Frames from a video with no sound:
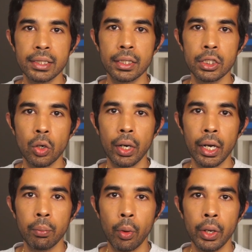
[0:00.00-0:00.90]
controller
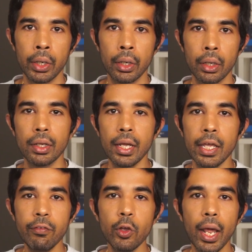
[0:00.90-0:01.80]
endpoint.
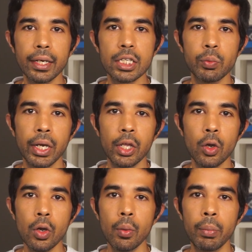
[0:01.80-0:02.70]
If you like this
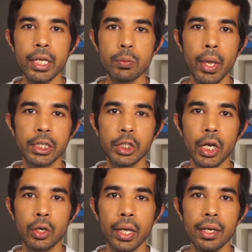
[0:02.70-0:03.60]
video, please make sure
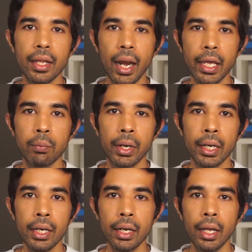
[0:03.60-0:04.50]
to hit the like
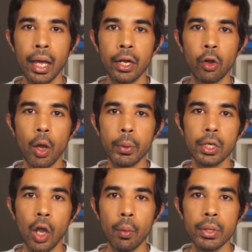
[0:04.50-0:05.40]
button and drop in
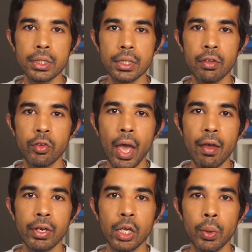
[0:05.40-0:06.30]
comments if you have
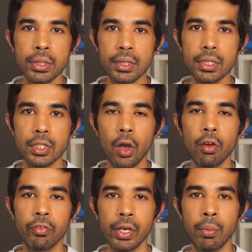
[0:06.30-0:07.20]
any questions or
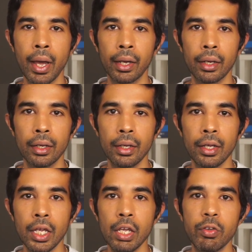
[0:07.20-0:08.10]
feedback.
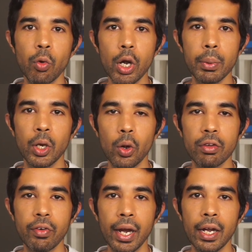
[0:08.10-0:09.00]
If you want to be
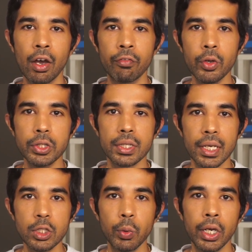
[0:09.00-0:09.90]
notified of future
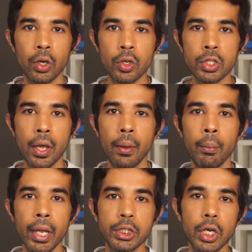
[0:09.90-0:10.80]
such videos,
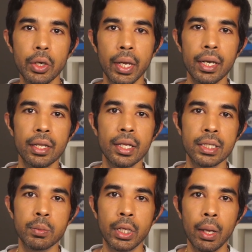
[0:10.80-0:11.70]
make sure to hit the
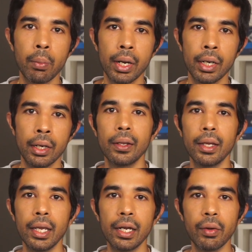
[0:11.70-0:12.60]
subscribe button.
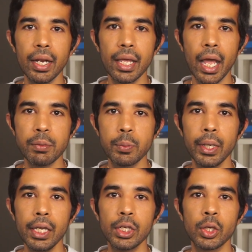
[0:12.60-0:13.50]
It really helps
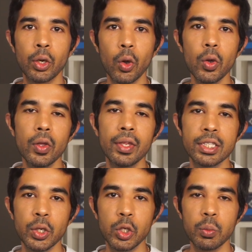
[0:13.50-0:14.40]
me to grow this
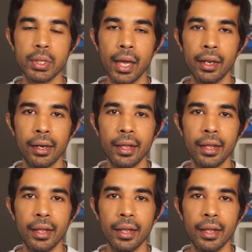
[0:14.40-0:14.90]
YouTube channel.